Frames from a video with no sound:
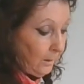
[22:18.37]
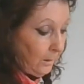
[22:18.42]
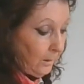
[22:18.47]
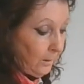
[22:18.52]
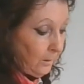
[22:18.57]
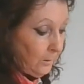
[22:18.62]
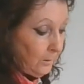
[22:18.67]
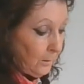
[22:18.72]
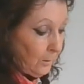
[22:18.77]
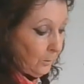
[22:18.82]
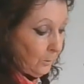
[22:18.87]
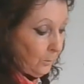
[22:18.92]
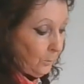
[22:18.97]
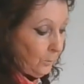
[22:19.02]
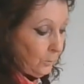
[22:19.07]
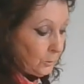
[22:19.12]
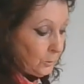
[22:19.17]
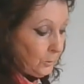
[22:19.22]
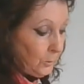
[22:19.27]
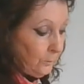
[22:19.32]
you know,
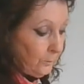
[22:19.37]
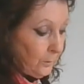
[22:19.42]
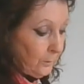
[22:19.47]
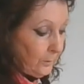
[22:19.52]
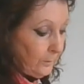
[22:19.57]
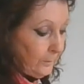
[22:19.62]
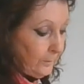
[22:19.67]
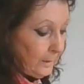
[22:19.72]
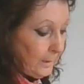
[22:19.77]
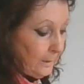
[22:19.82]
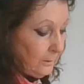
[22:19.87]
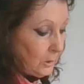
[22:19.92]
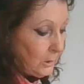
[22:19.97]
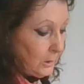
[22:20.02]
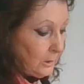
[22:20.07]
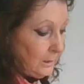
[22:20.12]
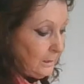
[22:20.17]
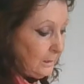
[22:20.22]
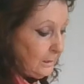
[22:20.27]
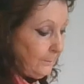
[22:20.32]
what you've got on there
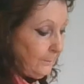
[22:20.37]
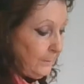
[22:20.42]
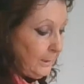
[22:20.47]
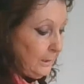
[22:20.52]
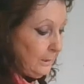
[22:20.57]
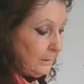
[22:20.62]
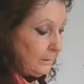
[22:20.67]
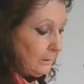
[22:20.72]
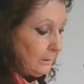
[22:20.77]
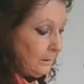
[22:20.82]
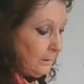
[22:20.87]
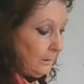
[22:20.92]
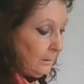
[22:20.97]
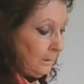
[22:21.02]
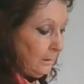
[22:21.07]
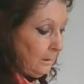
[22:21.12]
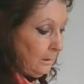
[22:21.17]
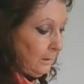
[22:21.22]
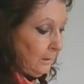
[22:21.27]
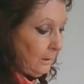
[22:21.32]
just disappears.
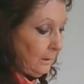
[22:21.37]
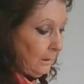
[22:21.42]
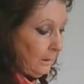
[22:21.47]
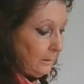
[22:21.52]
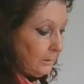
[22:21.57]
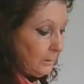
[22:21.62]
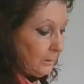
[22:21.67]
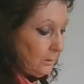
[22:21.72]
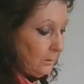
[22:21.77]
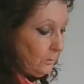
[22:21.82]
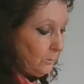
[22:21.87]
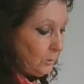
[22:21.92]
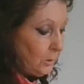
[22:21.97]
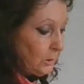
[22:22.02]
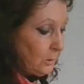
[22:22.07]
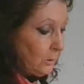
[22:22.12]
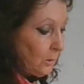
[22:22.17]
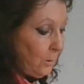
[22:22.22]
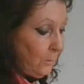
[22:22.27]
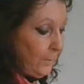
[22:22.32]
So
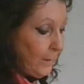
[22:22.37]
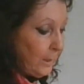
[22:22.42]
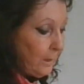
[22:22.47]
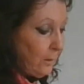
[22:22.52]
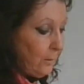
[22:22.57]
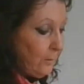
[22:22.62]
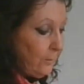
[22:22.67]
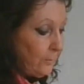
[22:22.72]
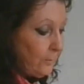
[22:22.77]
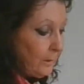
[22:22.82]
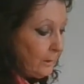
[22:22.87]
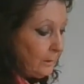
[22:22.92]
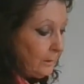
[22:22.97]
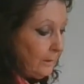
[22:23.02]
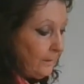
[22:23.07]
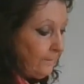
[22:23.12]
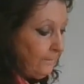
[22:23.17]
just go back over it.